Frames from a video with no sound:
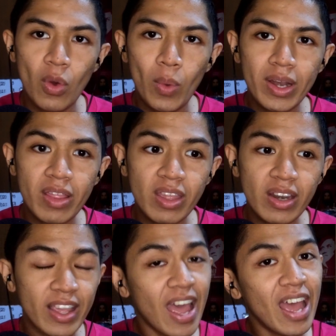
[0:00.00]
what they
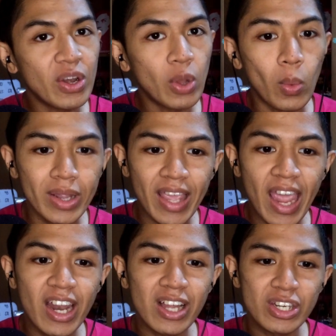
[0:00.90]
think they can do or what they
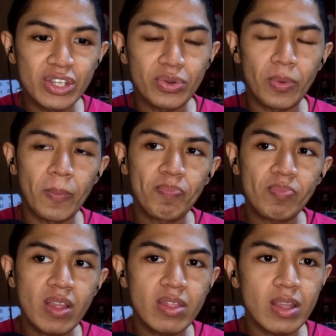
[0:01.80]
cannot do.
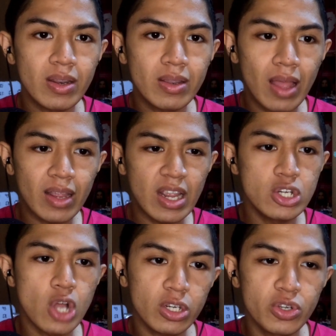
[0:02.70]
That
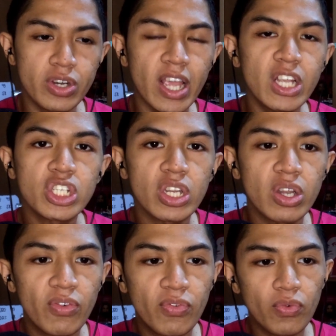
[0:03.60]

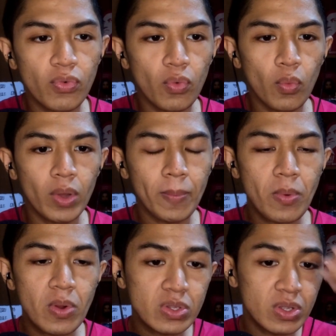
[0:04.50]
indoctrination of what a
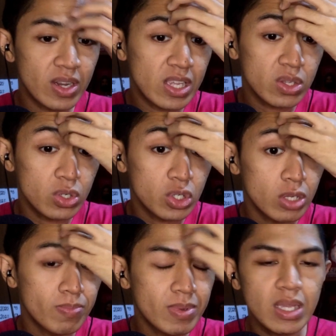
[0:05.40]
person is or
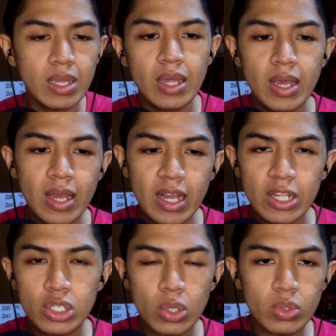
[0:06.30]
should be
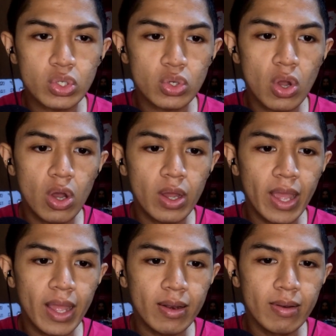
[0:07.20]
is so
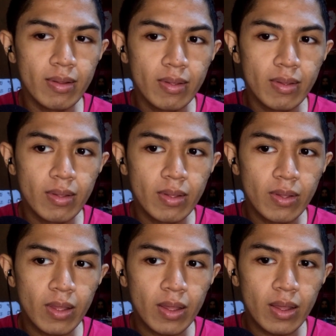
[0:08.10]
strong. And
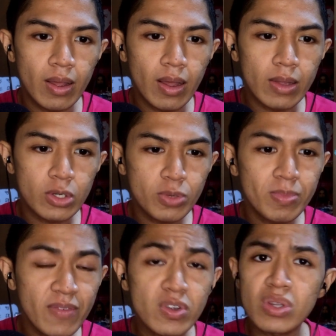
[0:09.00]
true
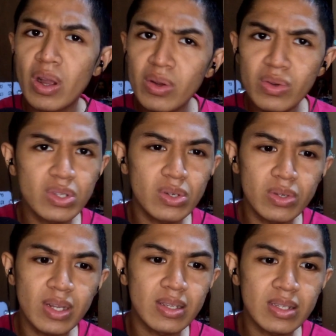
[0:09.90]
believers are good
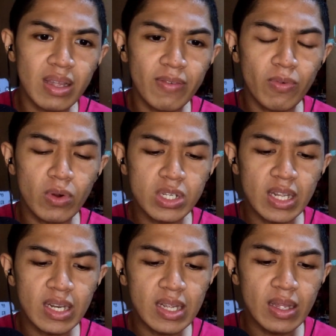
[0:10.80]
students,
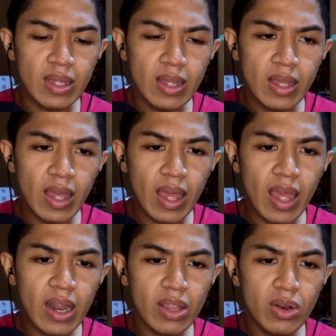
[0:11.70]
unfortunately.
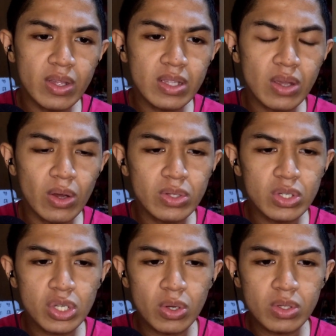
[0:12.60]
And it
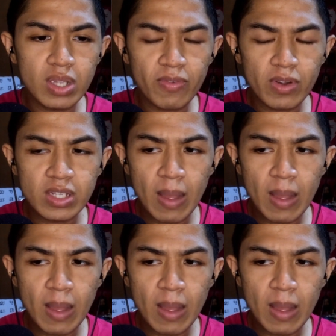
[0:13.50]
also shows, like, for